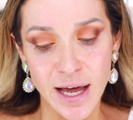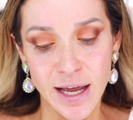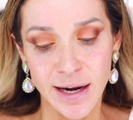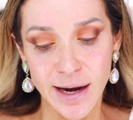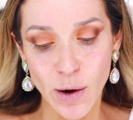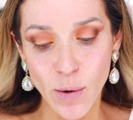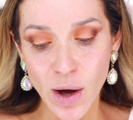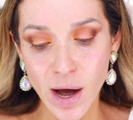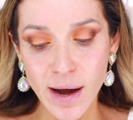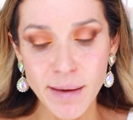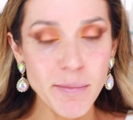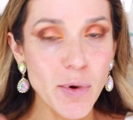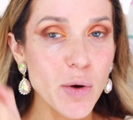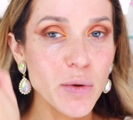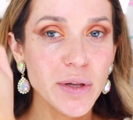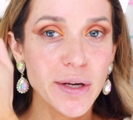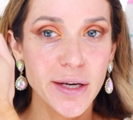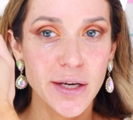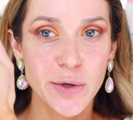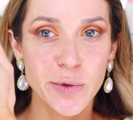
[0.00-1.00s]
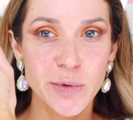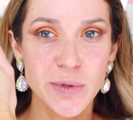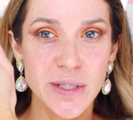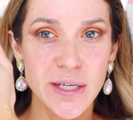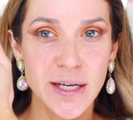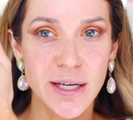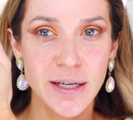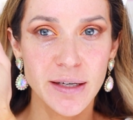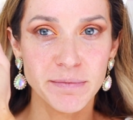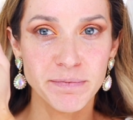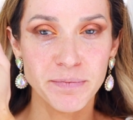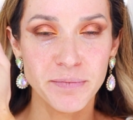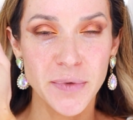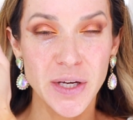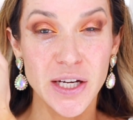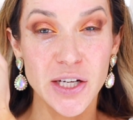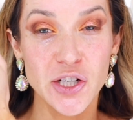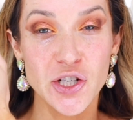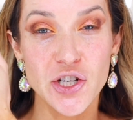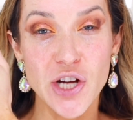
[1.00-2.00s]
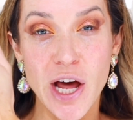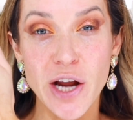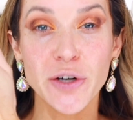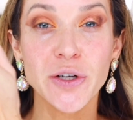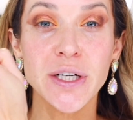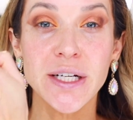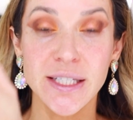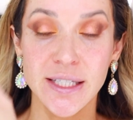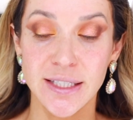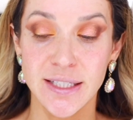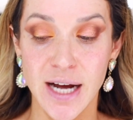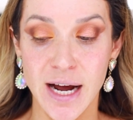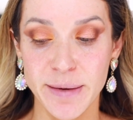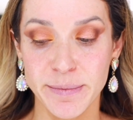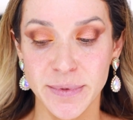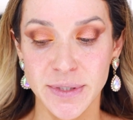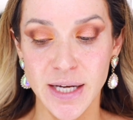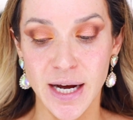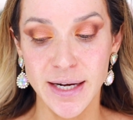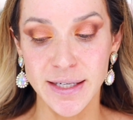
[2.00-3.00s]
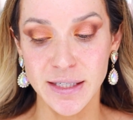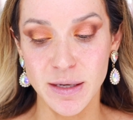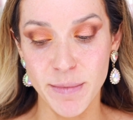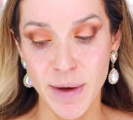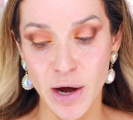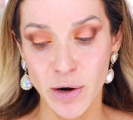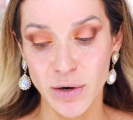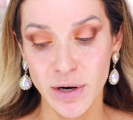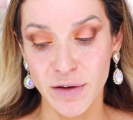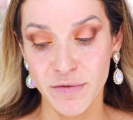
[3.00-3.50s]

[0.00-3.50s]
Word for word: Now I'm only using a generous dime size amount.